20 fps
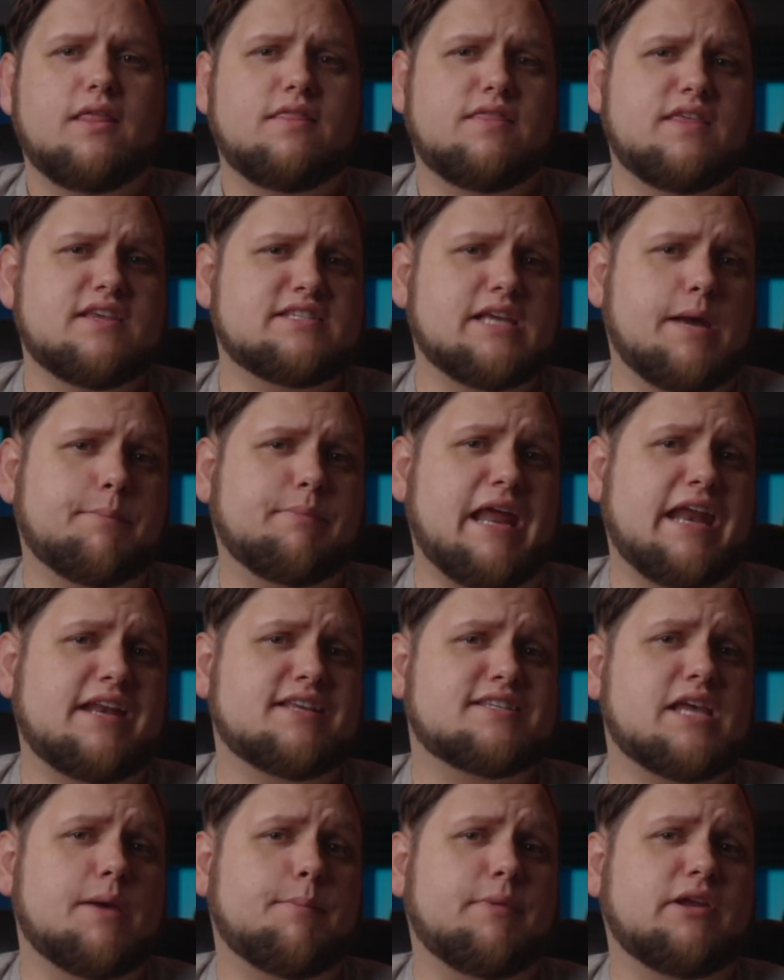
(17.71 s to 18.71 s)
This update
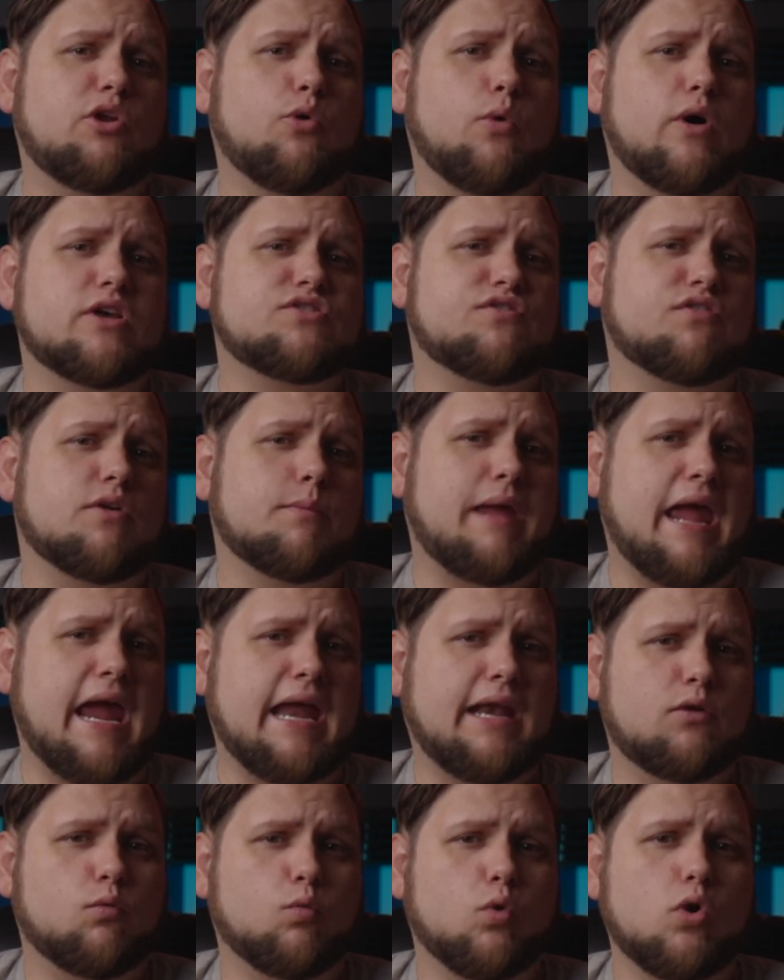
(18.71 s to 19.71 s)
is coming to us from
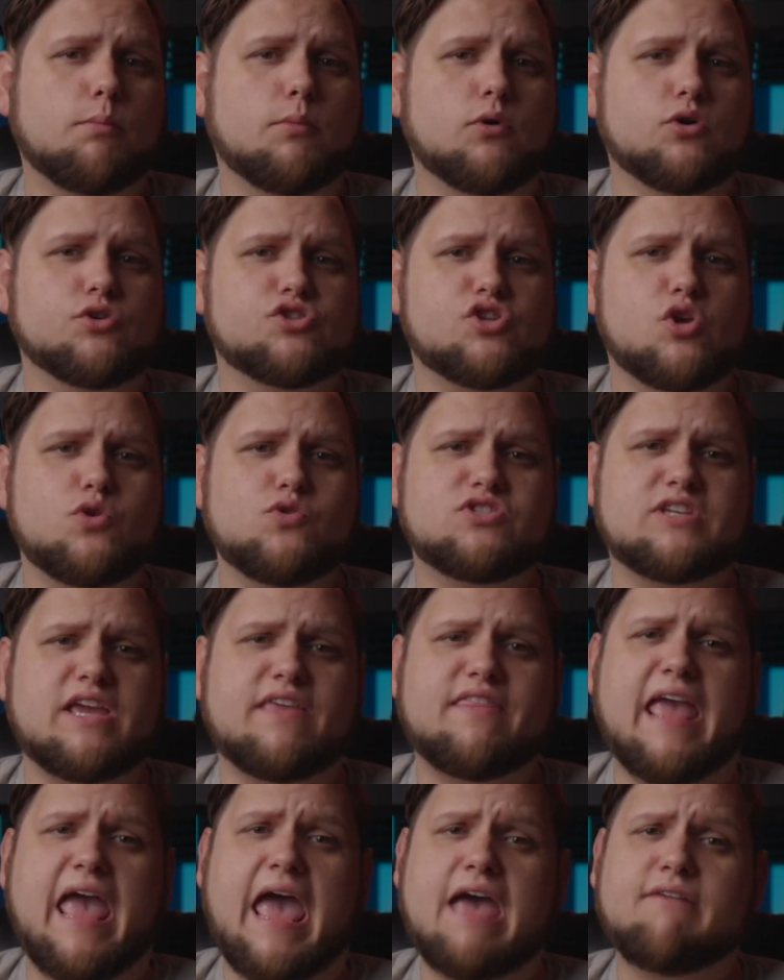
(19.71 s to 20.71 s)
Canon Rumors, who say
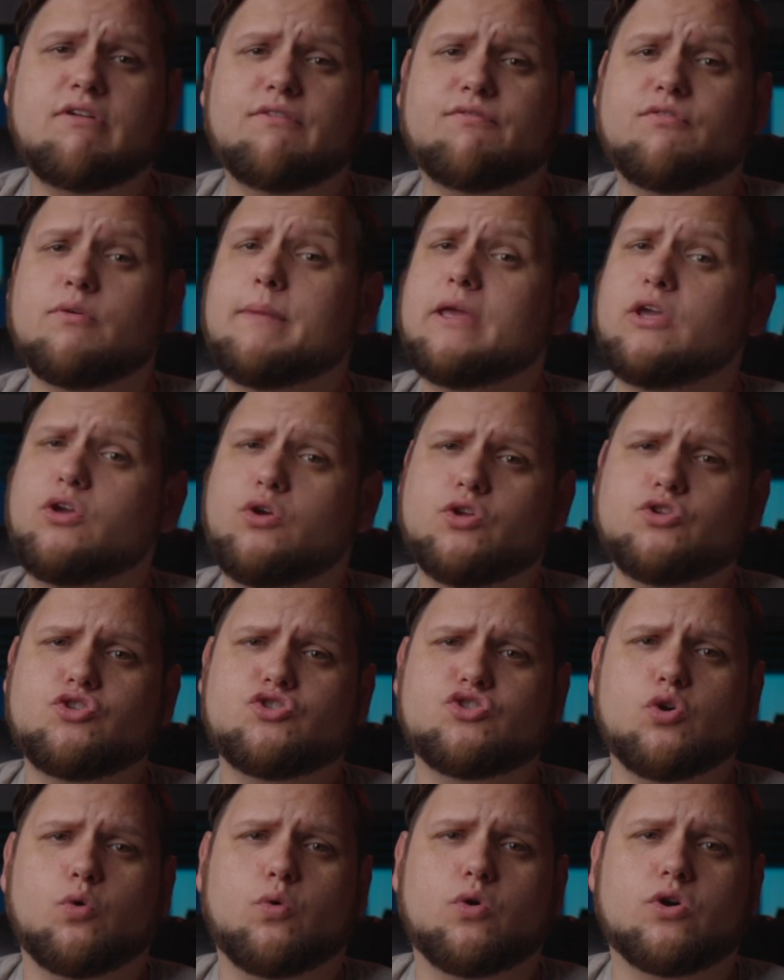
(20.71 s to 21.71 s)
they have it from a good
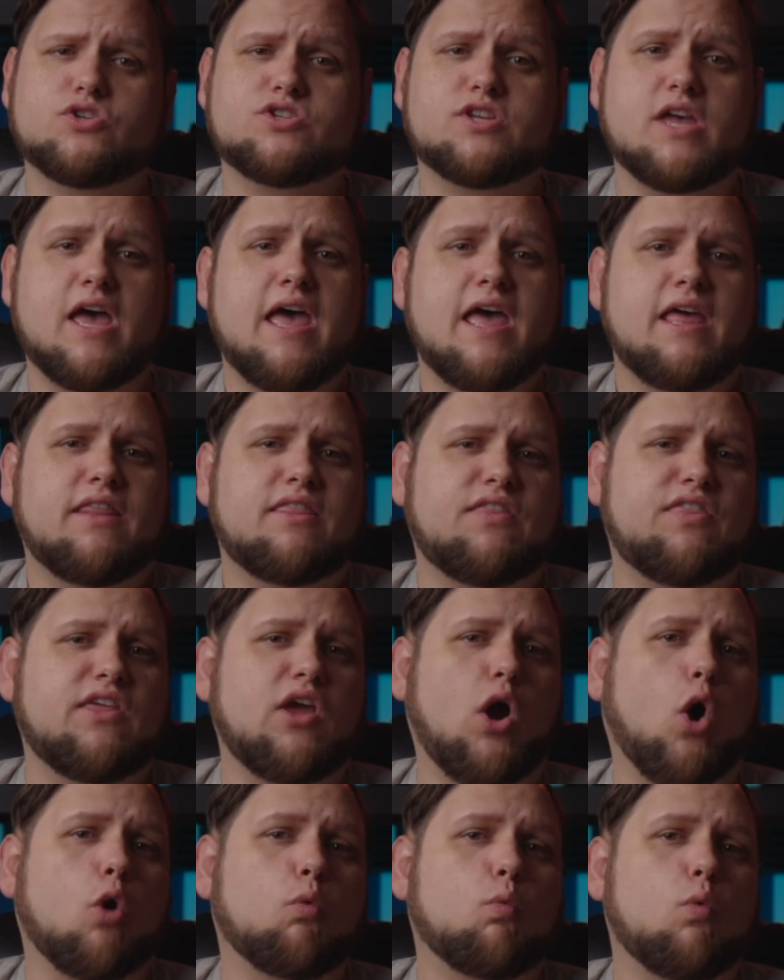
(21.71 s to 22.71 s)
source that
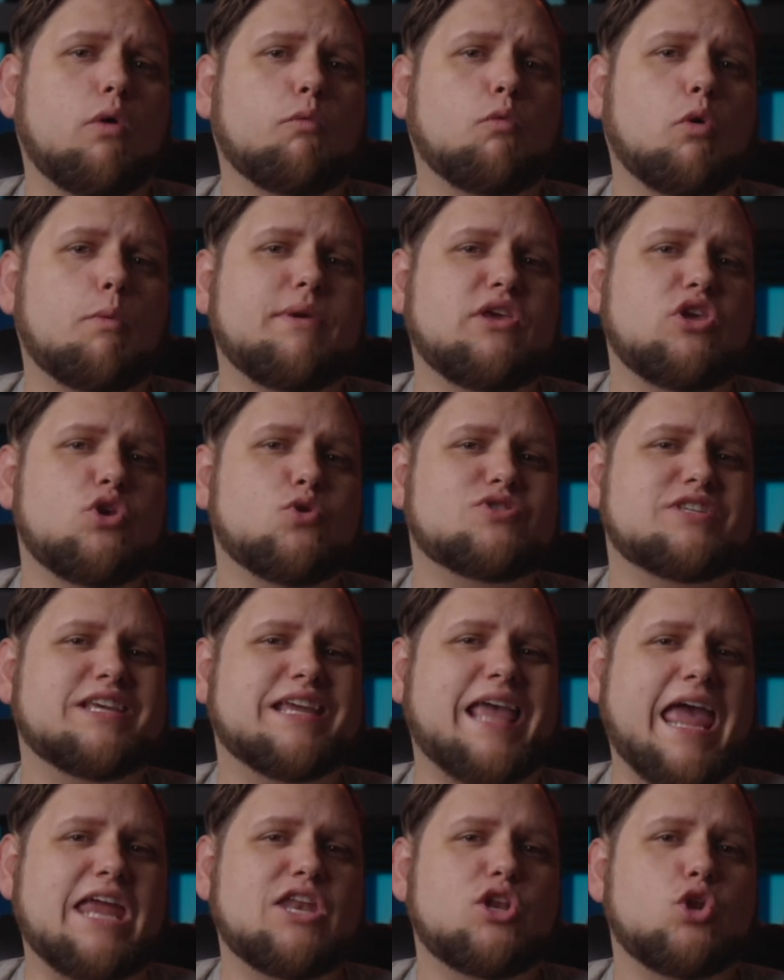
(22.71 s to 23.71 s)
the R1 will be
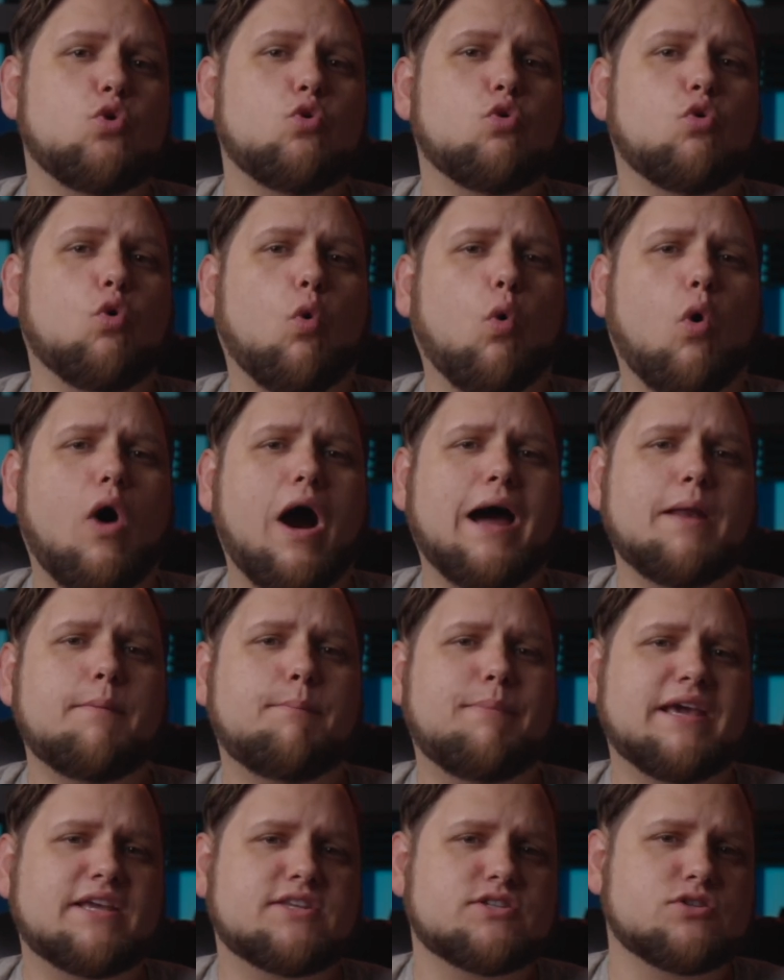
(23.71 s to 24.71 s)
using a new Quad
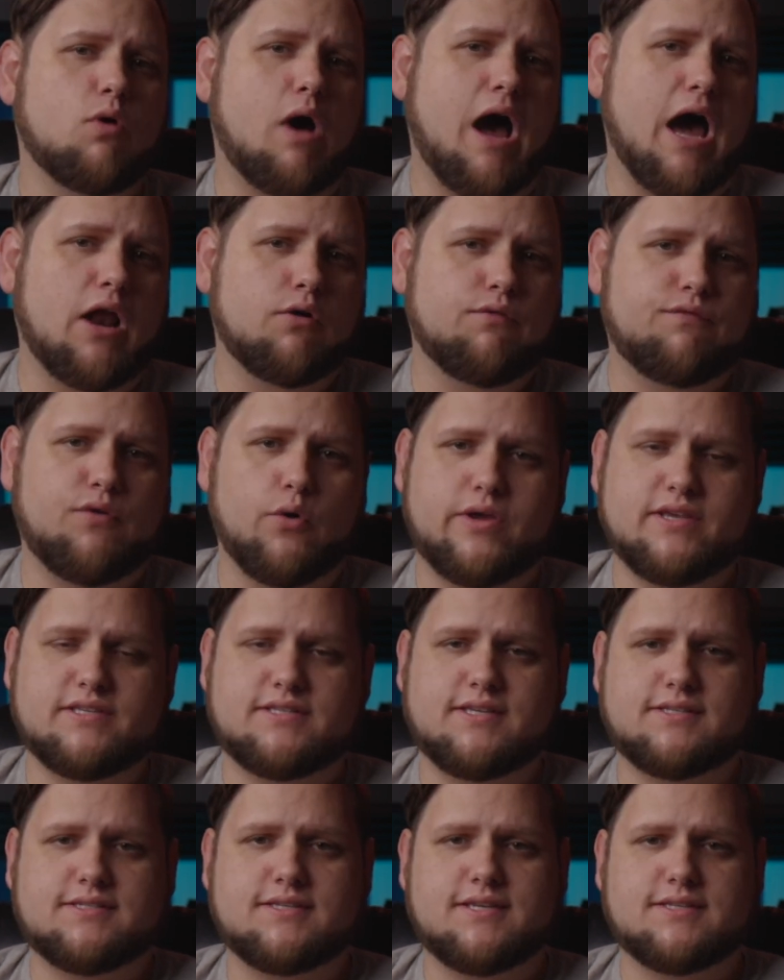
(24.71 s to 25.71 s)
Pixel
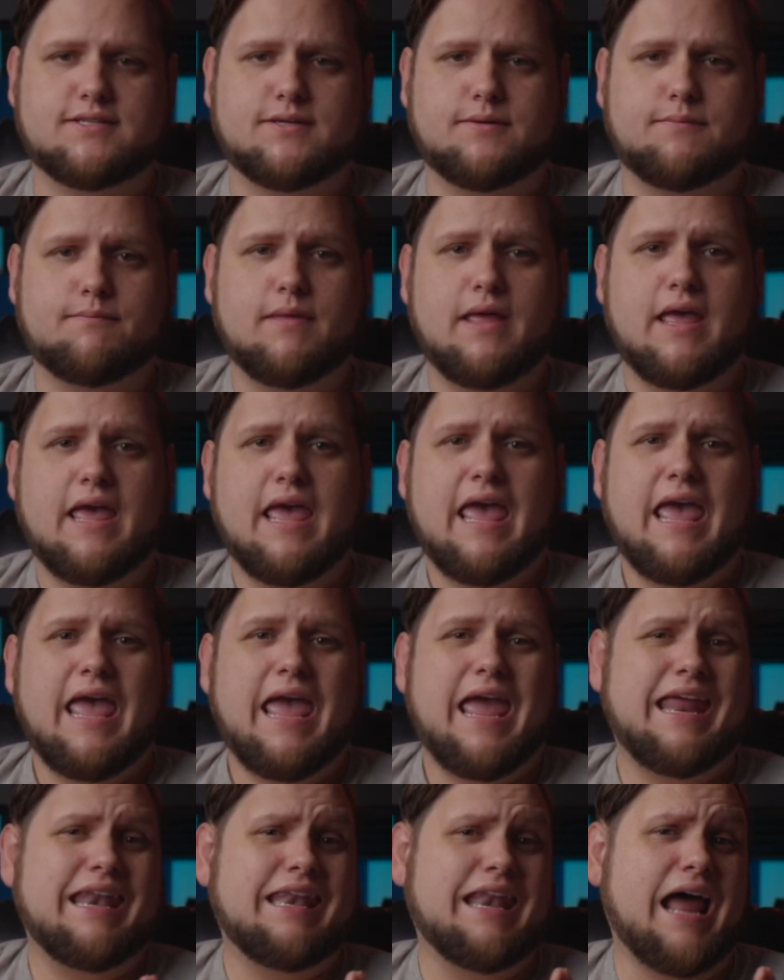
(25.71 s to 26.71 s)
Autofocusing system.
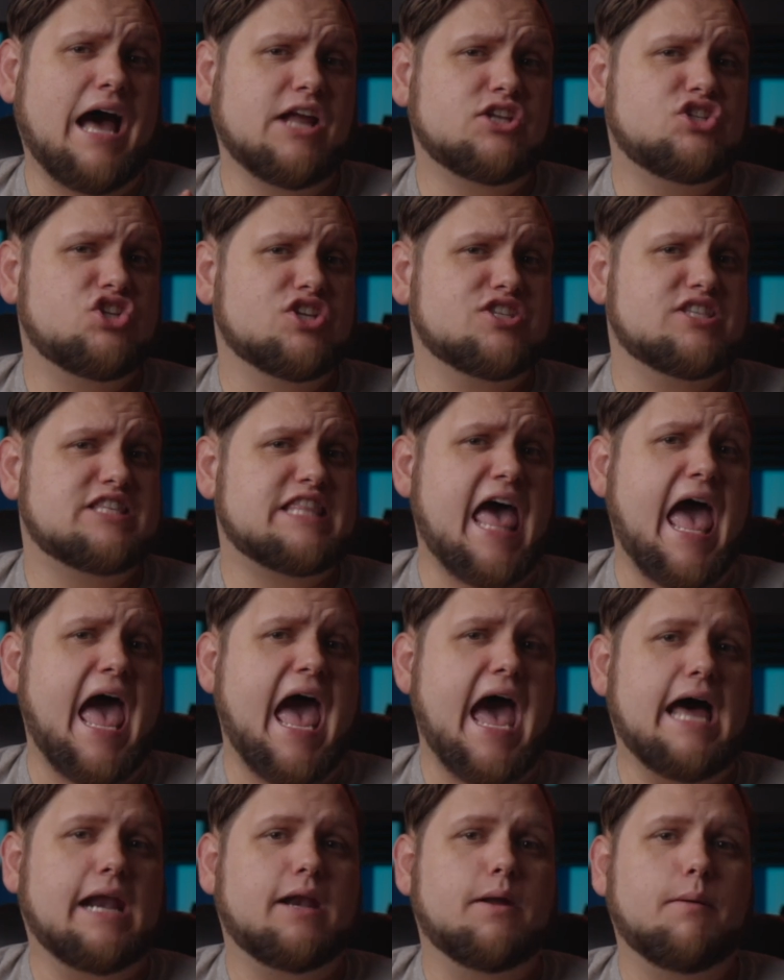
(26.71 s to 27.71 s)
And not just
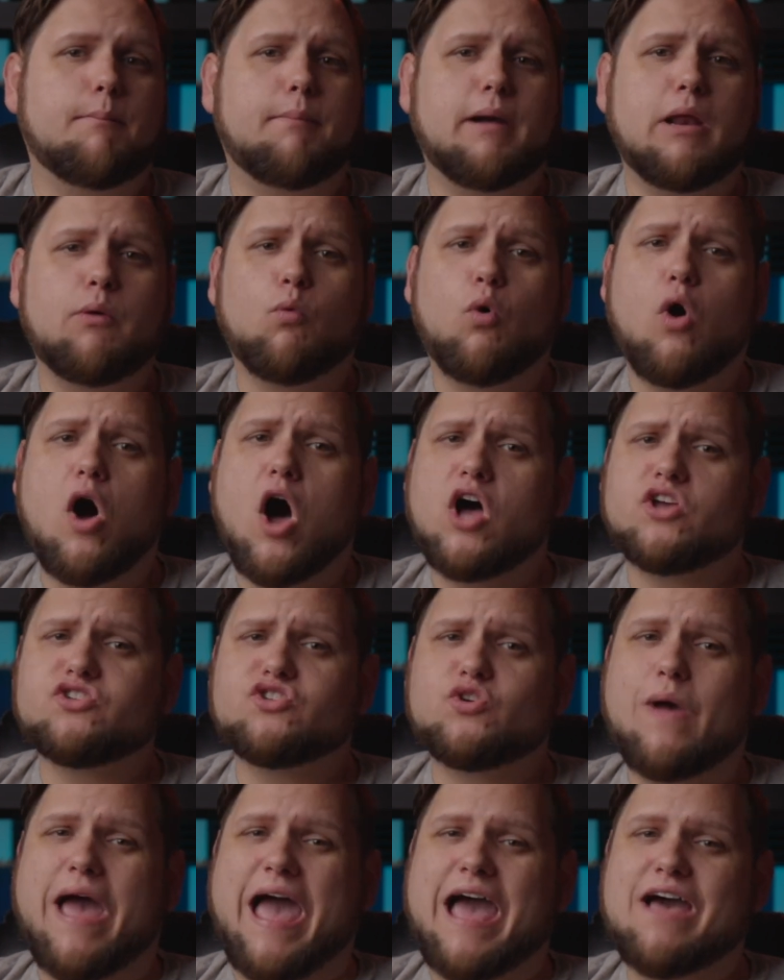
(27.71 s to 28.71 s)
that, but it will
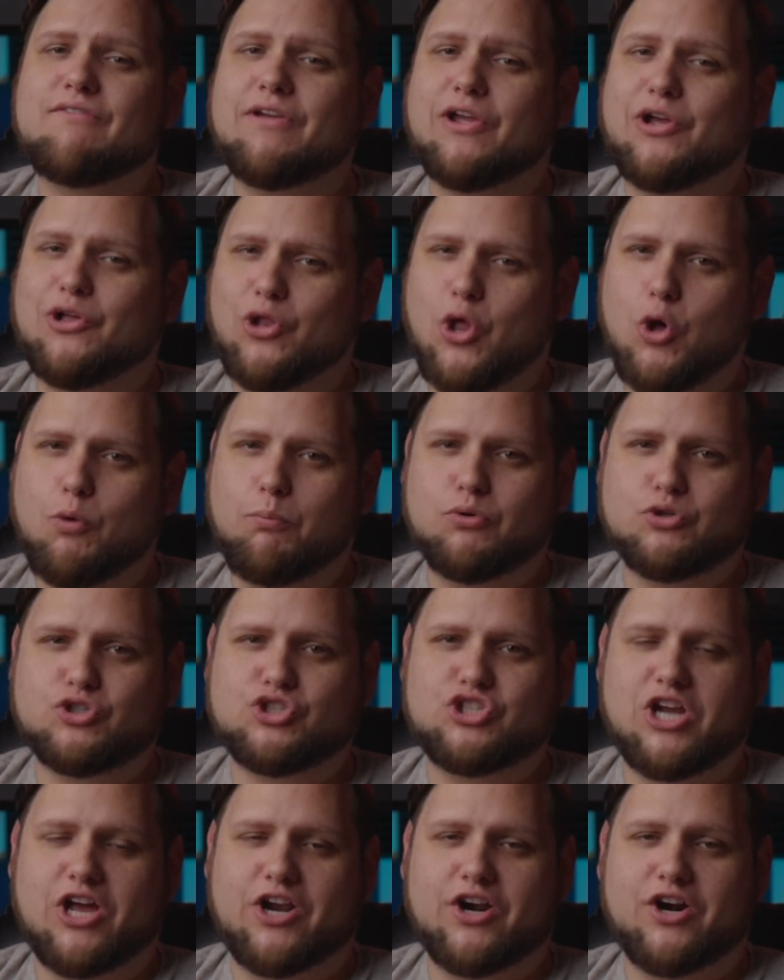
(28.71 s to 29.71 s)
also have a global
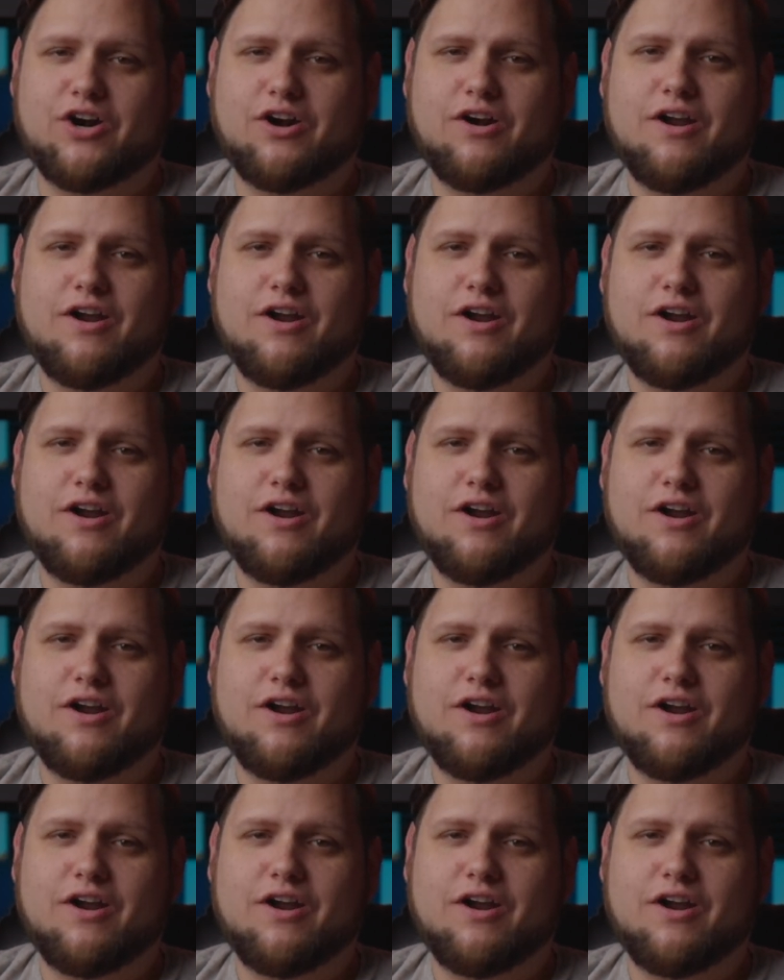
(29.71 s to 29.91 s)
shutter.